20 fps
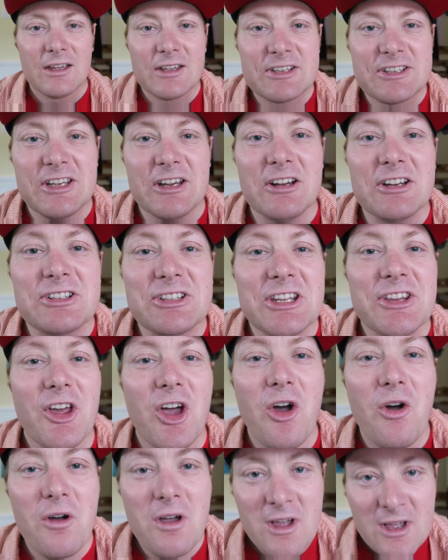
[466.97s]
Seriously
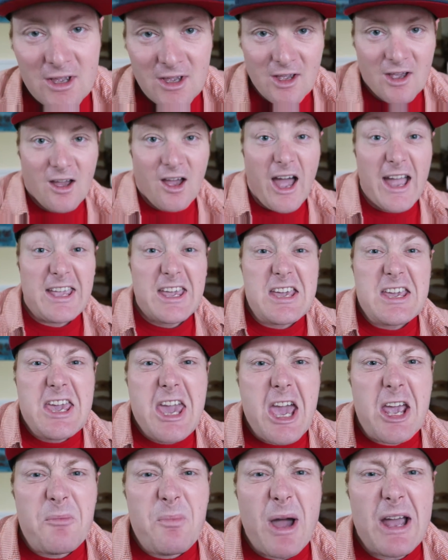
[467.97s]
though, I could
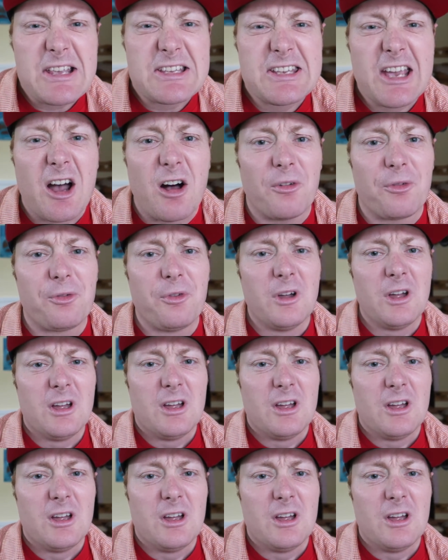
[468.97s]
kick myself.